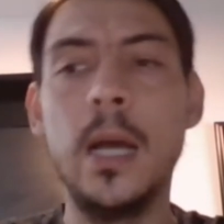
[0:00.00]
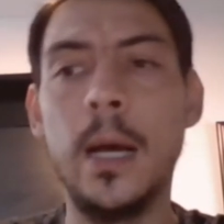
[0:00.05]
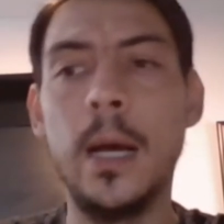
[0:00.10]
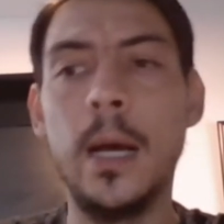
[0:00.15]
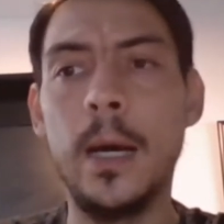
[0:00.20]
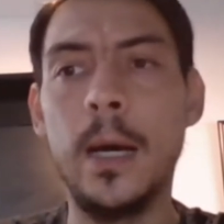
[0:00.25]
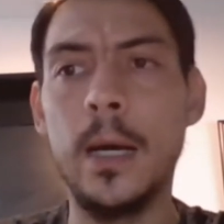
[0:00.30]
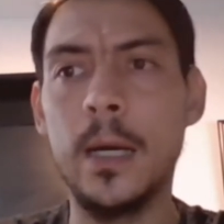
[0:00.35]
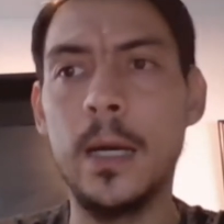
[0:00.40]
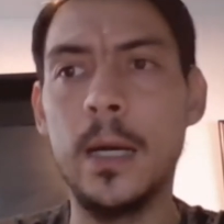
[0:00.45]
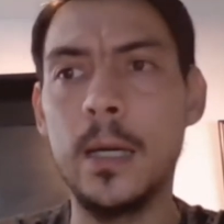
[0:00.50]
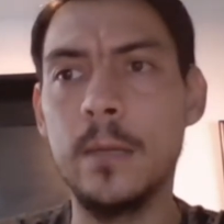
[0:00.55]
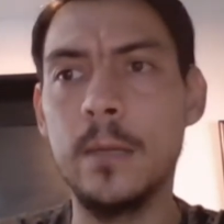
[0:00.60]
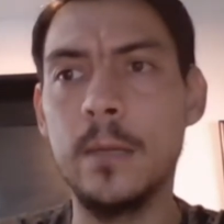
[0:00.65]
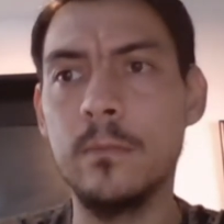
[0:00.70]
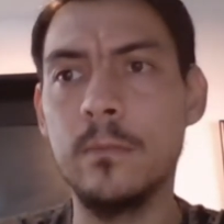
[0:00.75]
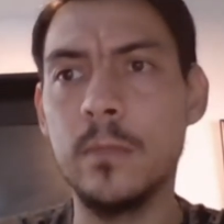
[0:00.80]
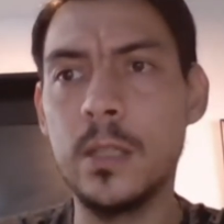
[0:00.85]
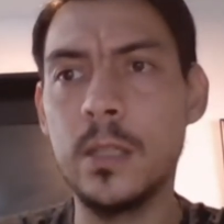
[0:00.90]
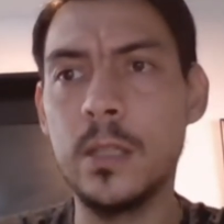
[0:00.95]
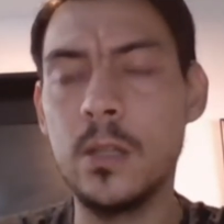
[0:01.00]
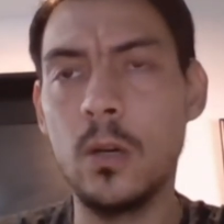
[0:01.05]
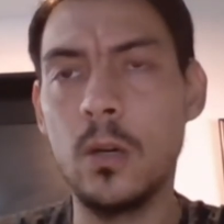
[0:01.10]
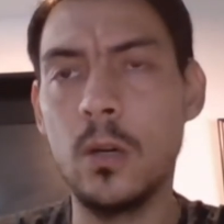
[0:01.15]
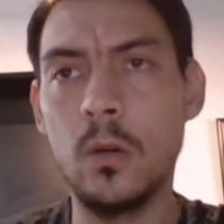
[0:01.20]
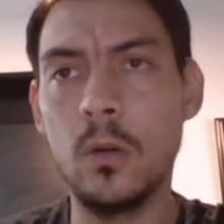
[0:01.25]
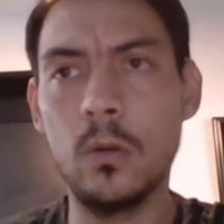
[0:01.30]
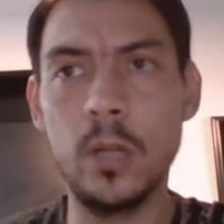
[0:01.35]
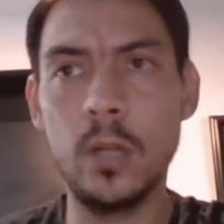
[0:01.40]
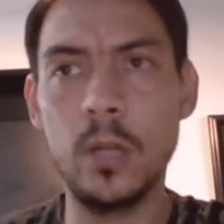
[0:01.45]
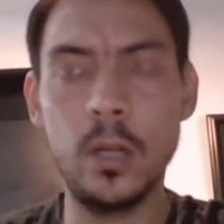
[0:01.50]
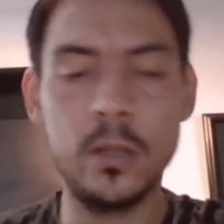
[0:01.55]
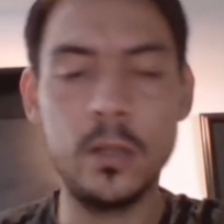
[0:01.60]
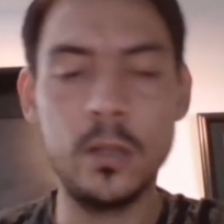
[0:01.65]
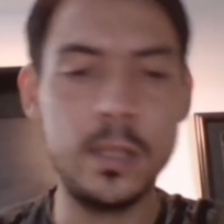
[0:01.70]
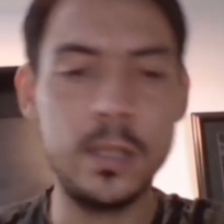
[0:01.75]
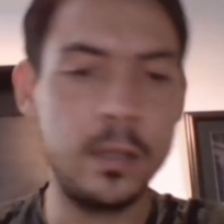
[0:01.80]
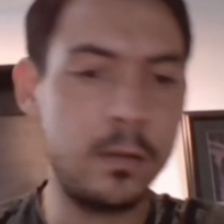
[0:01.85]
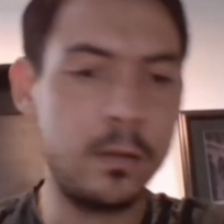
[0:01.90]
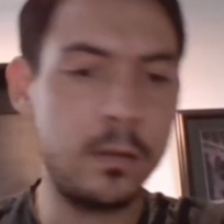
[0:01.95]
So you know.
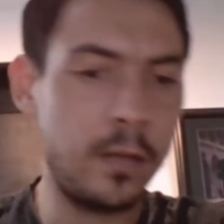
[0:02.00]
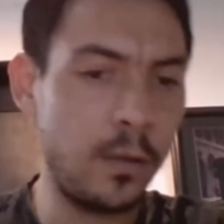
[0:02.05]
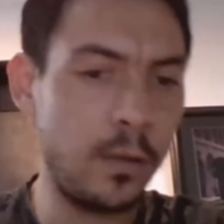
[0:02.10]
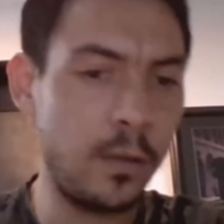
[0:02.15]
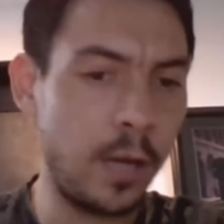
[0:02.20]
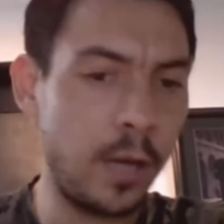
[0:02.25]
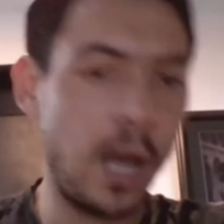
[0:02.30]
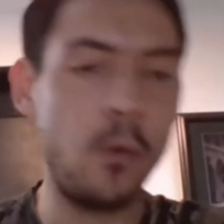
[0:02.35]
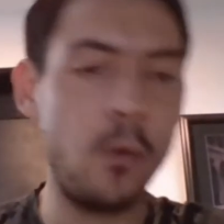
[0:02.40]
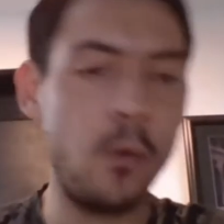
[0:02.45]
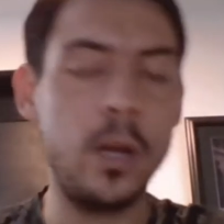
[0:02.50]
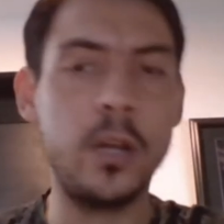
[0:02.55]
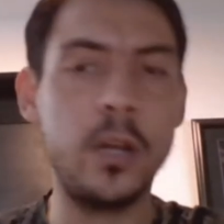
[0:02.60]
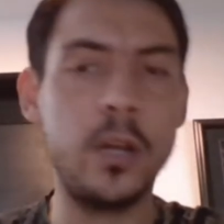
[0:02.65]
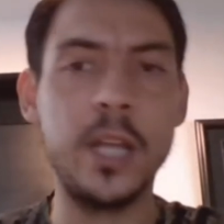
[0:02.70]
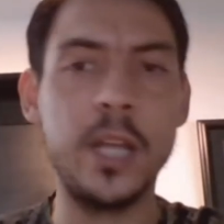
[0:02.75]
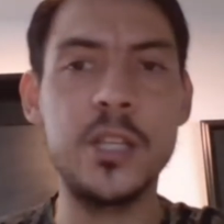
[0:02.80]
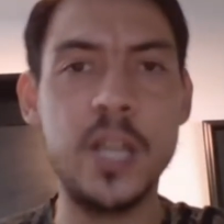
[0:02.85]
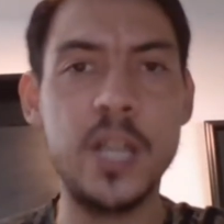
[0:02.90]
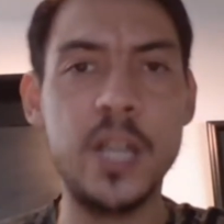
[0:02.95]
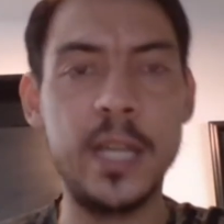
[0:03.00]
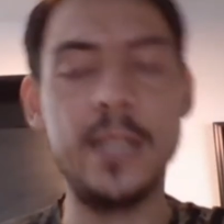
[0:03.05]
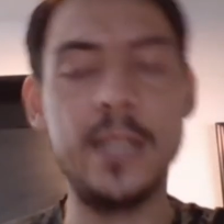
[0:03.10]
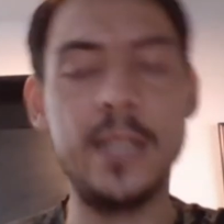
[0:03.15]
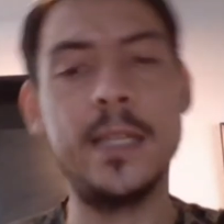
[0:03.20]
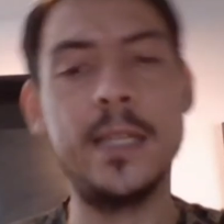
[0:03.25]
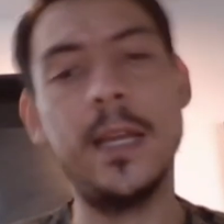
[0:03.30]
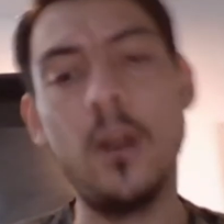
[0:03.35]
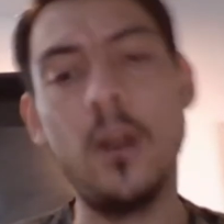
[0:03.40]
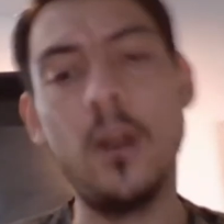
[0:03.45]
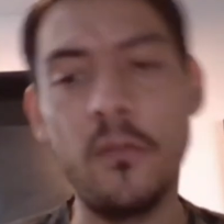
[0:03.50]
Now we look at JDT.